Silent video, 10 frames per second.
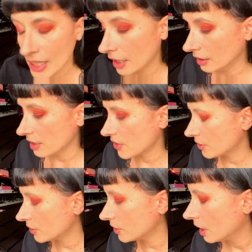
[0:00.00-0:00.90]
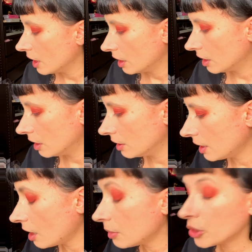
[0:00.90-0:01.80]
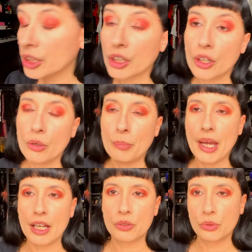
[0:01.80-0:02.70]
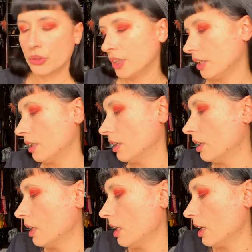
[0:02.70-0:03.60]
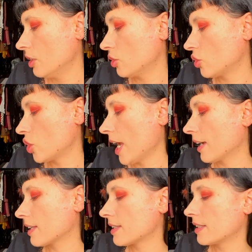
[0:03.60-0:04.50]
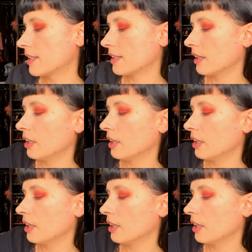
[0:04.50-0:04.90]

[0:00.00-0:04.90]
And that's good. Now I'm gonna go back to the Jack Z,